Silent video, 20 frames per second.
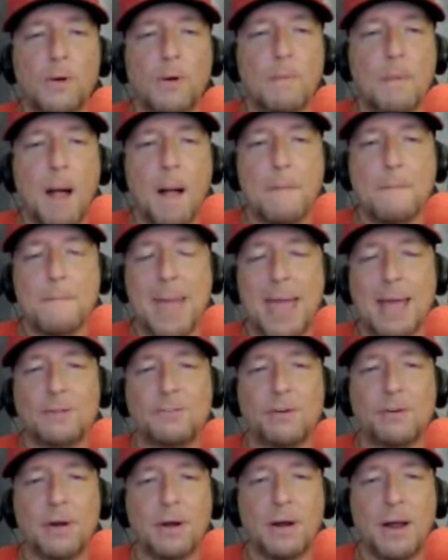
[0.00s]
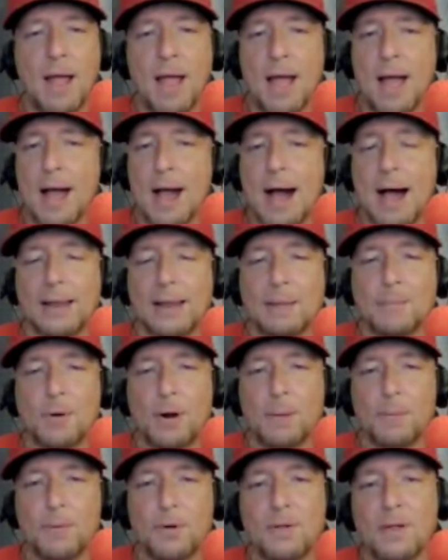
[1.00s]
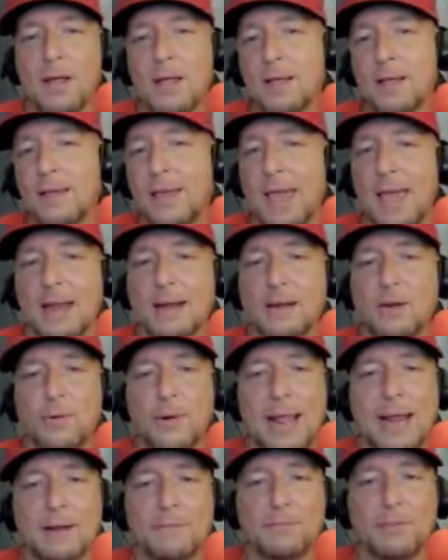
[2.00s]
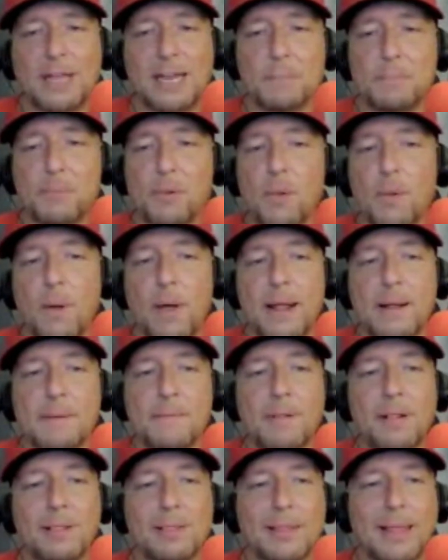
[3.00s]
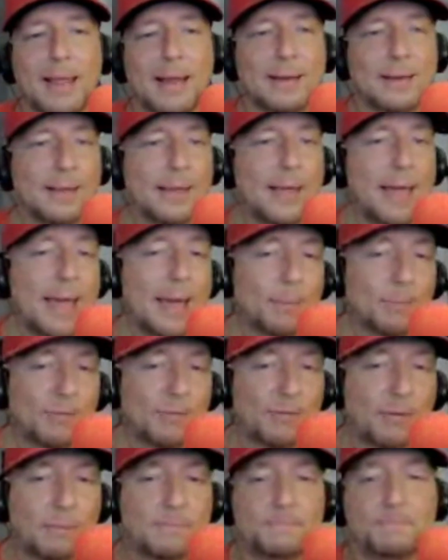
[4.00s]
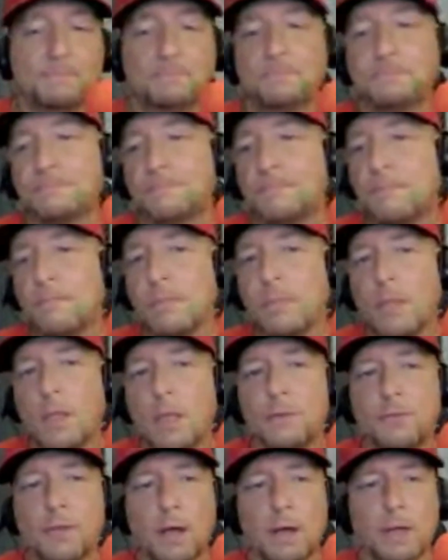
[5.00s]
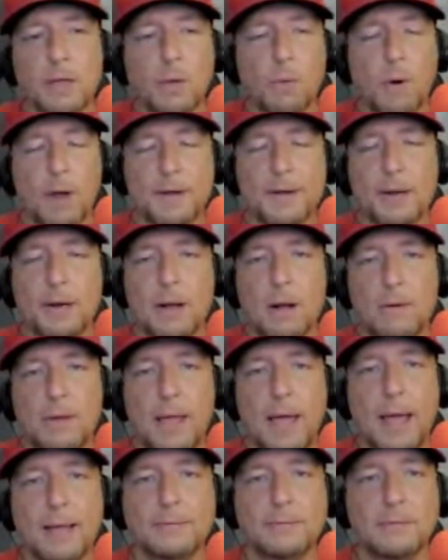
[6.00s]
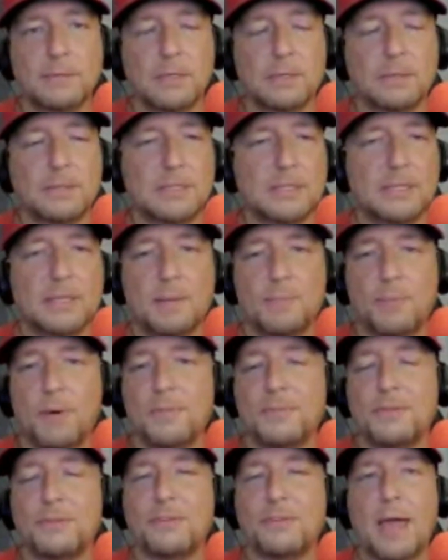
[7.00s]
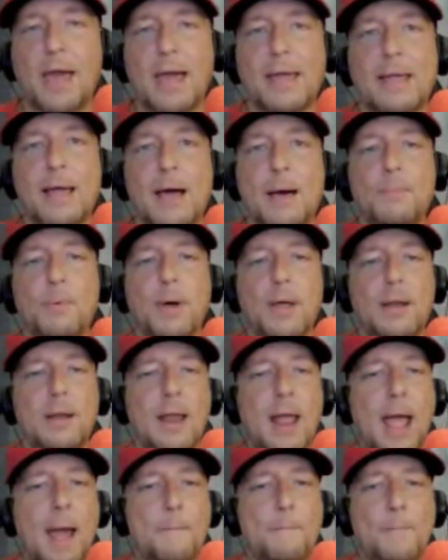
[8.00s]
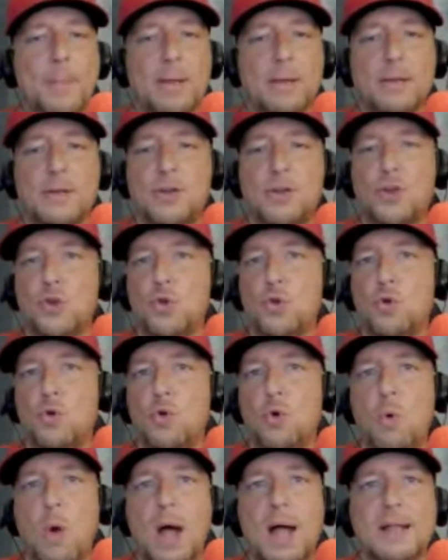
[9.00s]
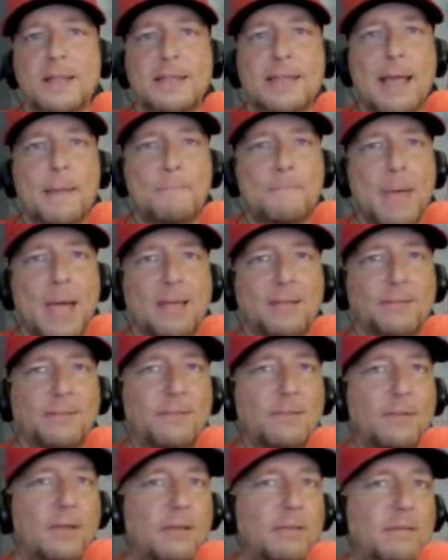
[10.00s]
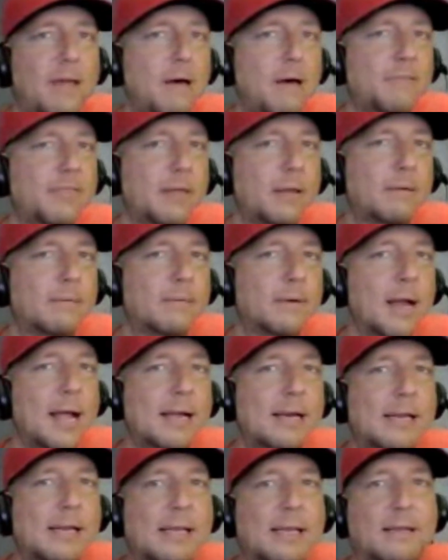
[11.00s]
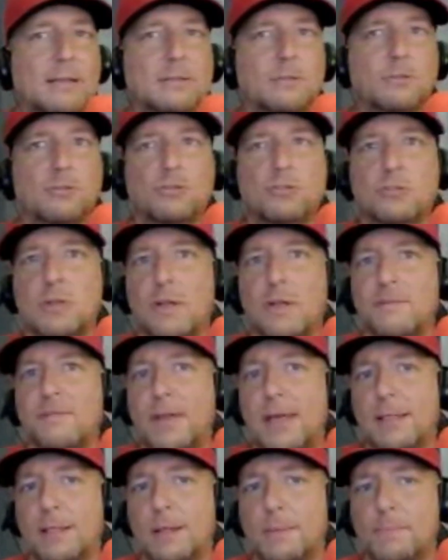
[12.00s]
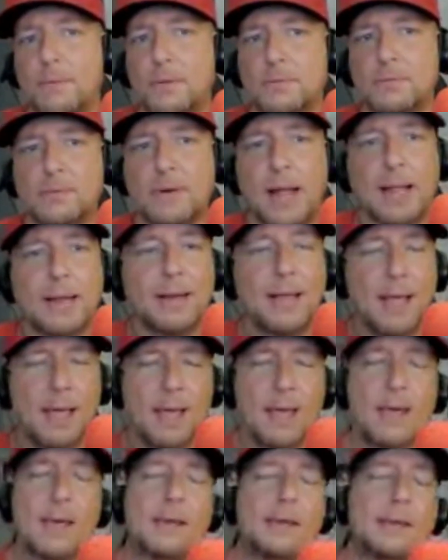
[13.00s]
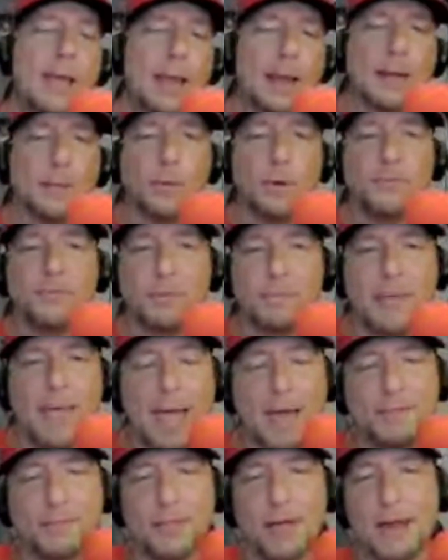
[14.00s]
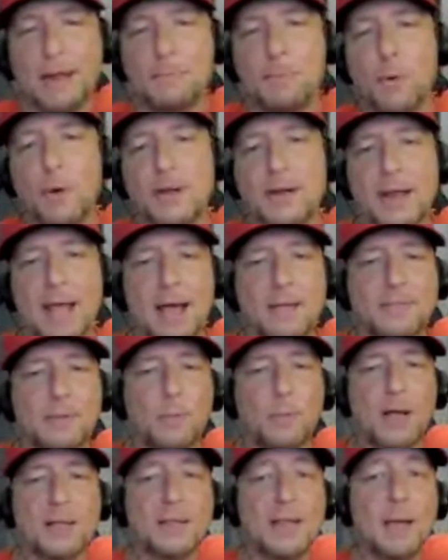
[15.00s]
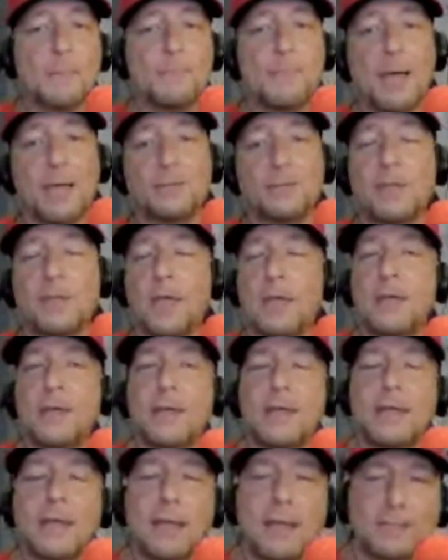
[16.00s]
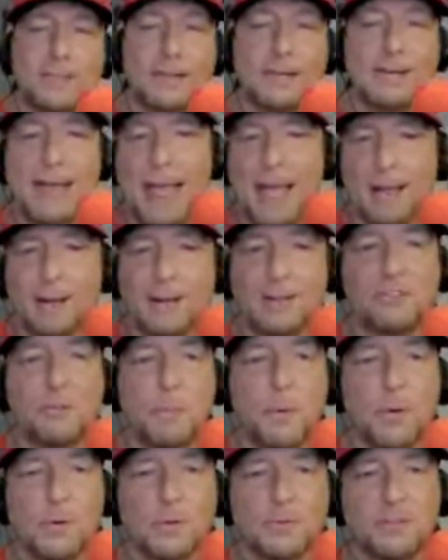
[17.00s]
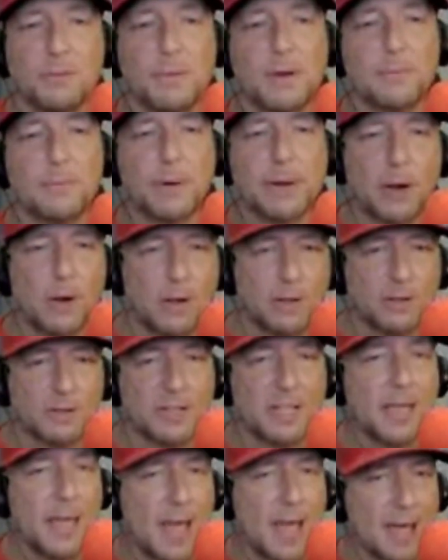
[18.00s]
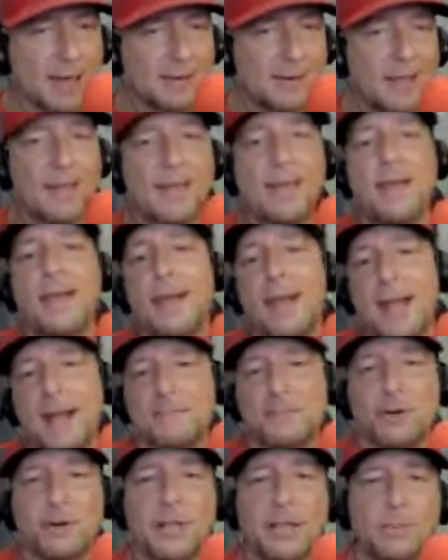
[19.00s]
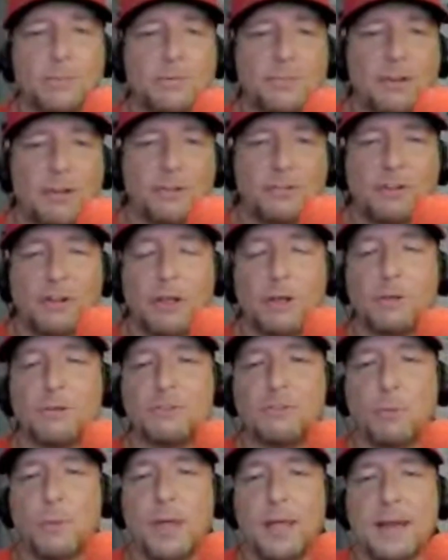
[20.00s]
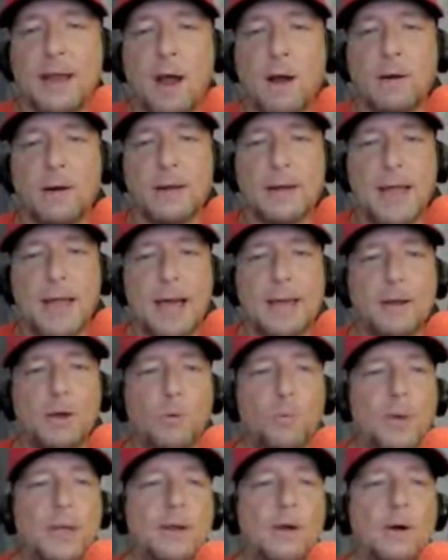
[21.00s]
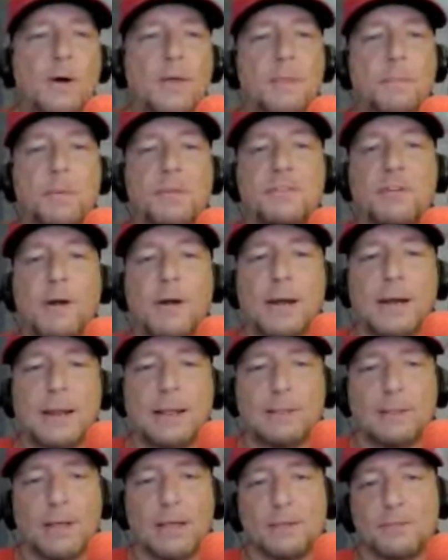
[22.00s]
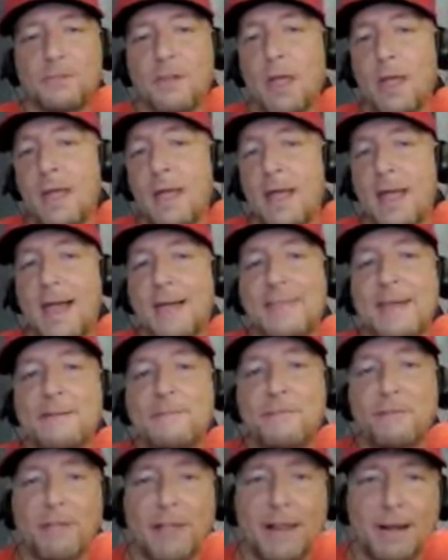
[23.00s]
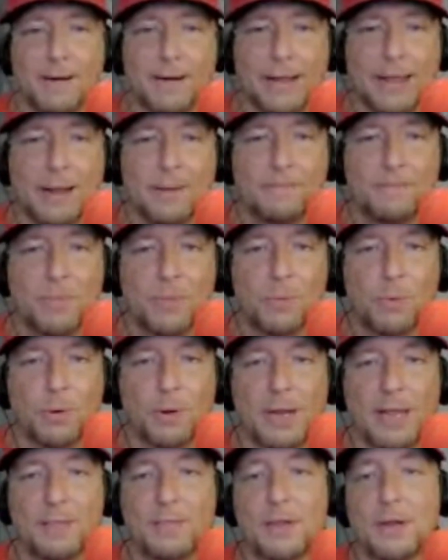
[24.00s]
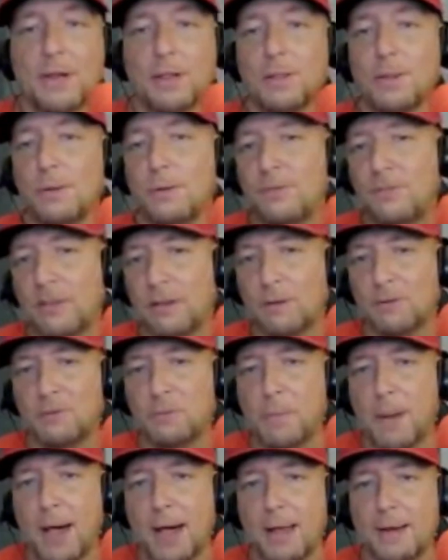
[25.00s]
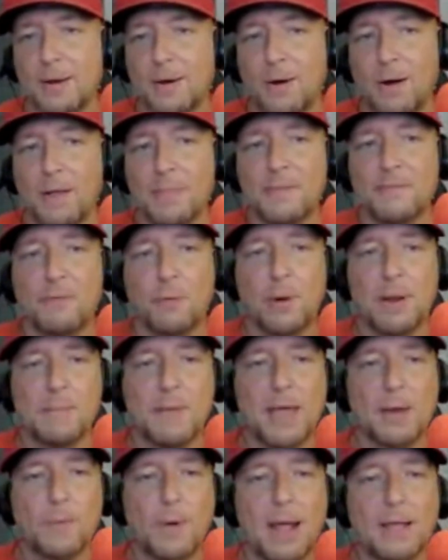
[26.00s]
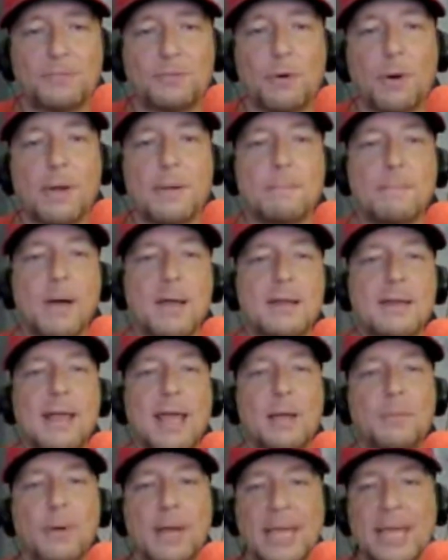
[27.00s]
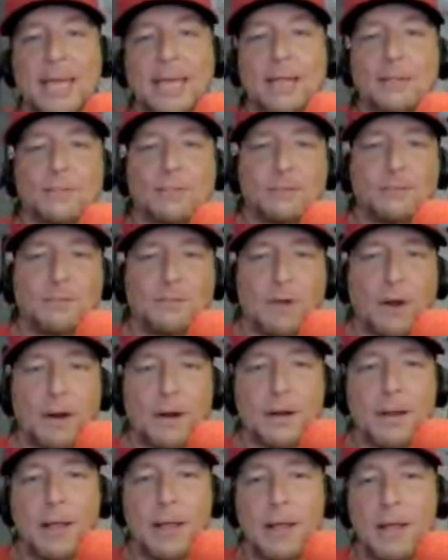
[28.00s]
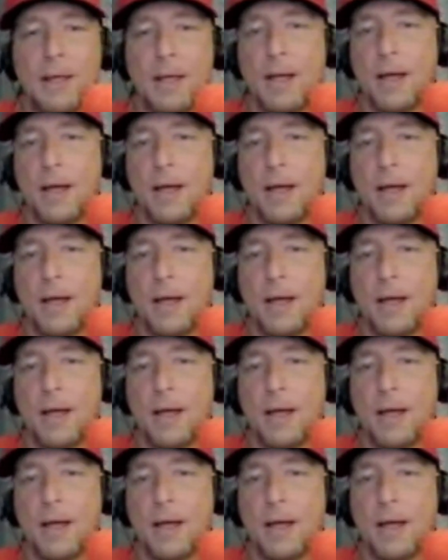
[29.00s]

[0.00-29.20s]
whom manager Oli Marmol can creatively deploy late in games. So you wonder, okay, they brought this guy up. What happened to Juan Yepes? He's healthy, right? He's available, right? Katie Wu from The Athletic pointed out that Juan Yepes isn't eligible to be recalled yet after he was just used when Arenado went on the paternity list, and that Flaherty will need the DeLuzio spot on the 40-man roster on Monday when he gets the start